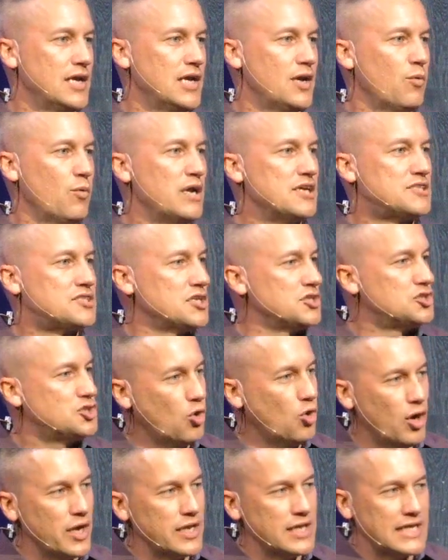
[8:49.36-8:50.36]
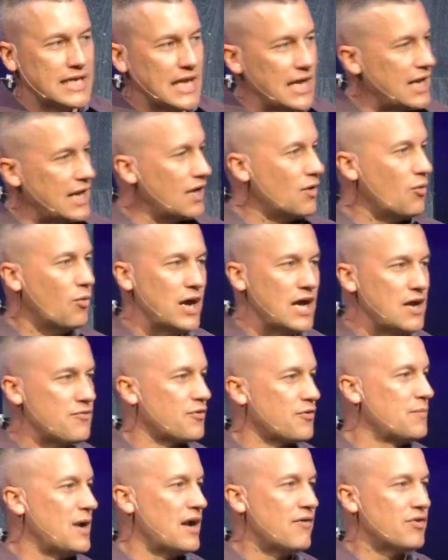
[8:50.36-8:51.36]
We just enjoyed getting away
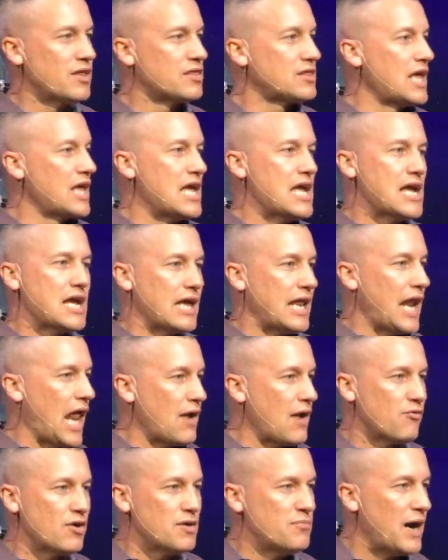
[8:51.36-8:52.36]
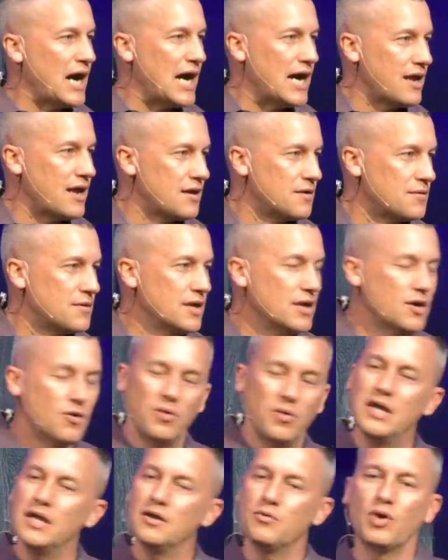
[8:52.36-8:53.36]
from everything and everybody.
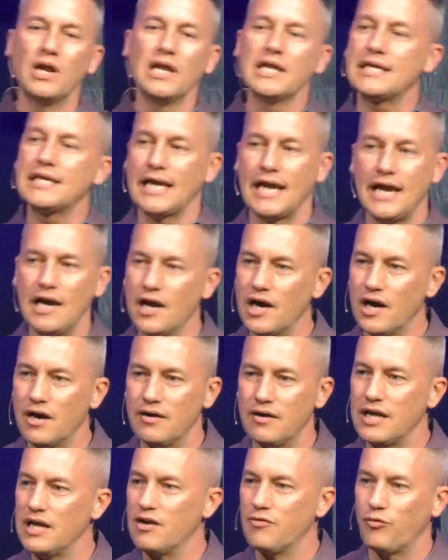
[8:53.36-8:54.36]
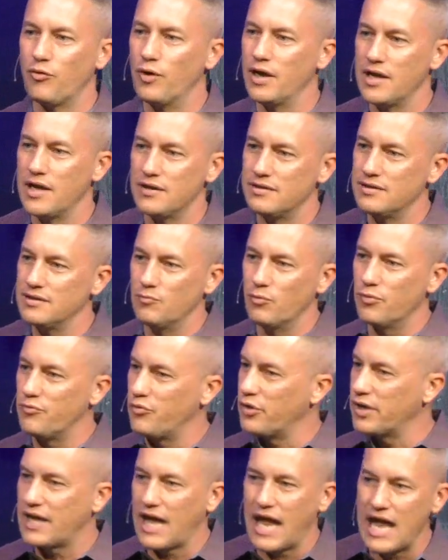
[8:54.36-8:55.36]
We didn't really care if we
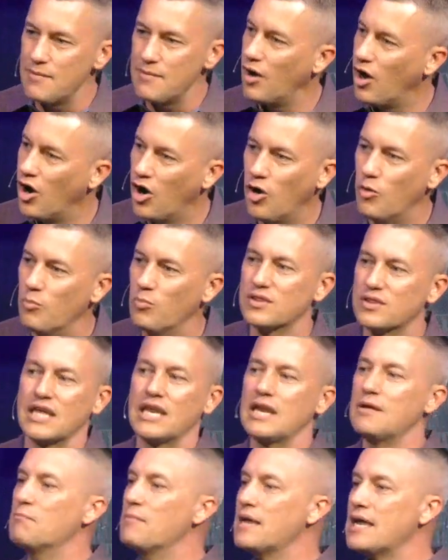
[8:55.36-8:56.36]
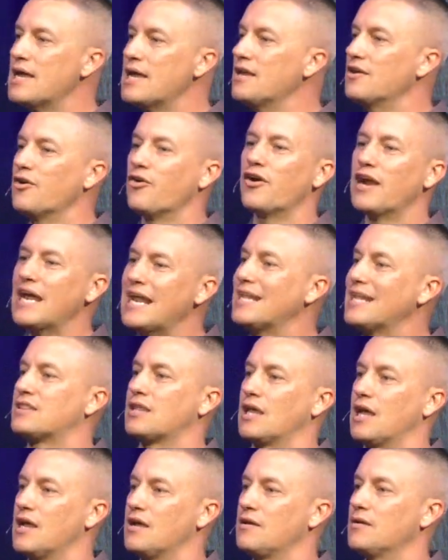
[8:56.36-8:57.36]
came home with any meat or
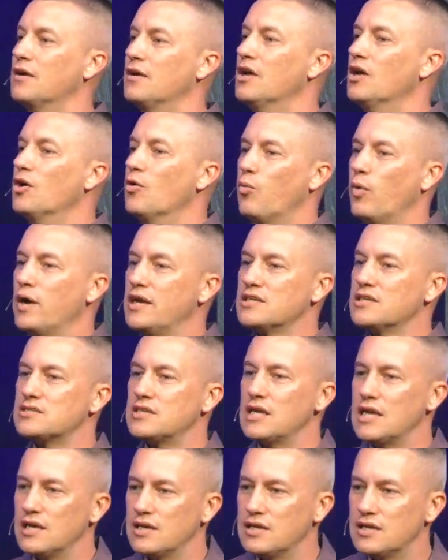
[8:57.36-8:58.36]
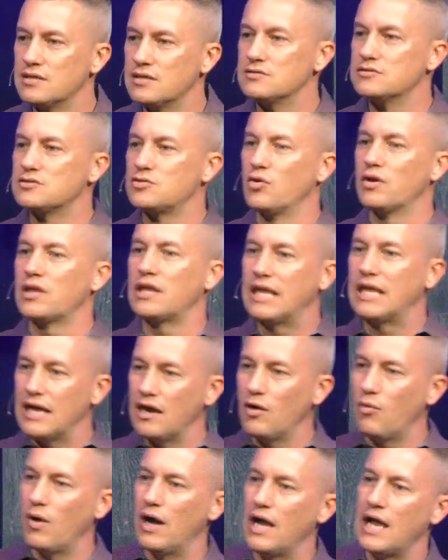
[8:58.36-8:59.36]
anything. We just needed to sort of get
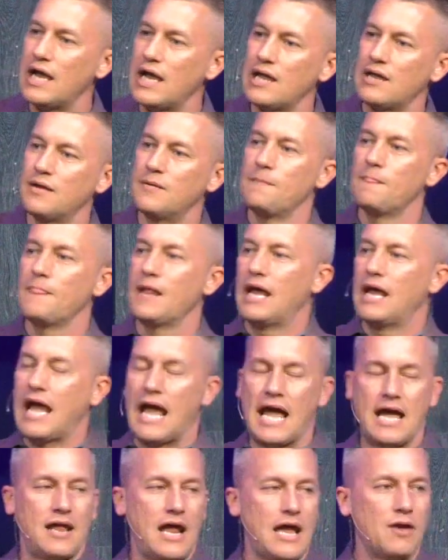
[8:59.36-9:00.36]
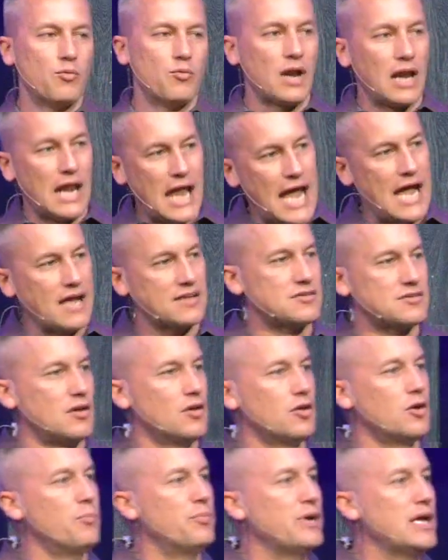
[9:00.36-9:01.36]
away and relax a
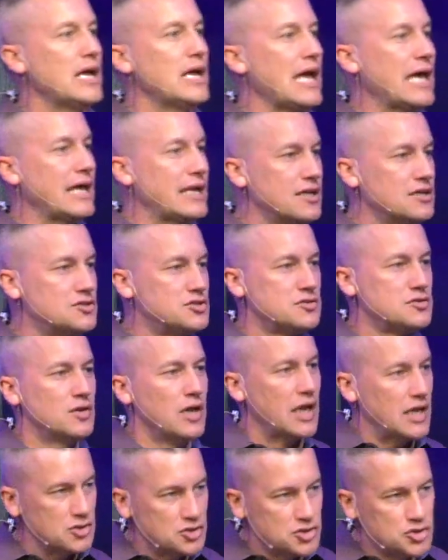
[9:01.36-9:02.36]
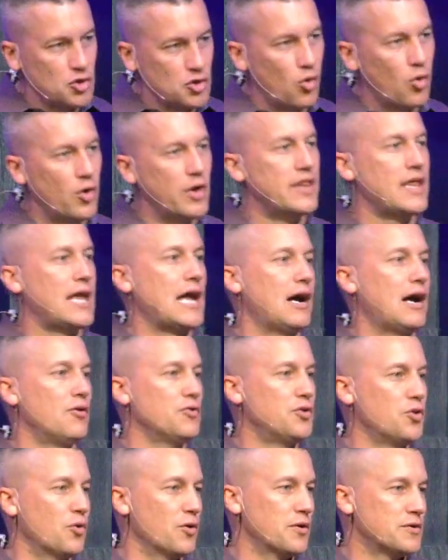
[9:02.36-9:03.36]
little bit and enjoy the
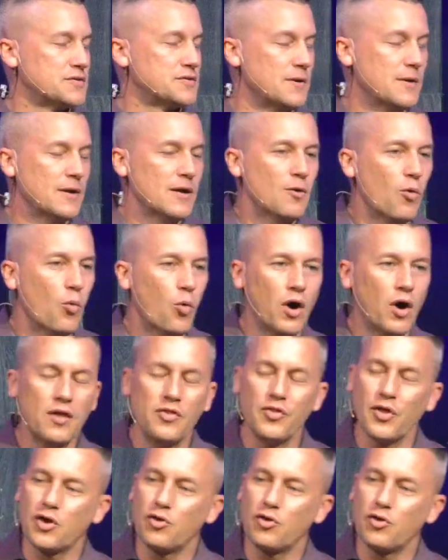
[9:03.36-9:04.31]
outdoors. One of the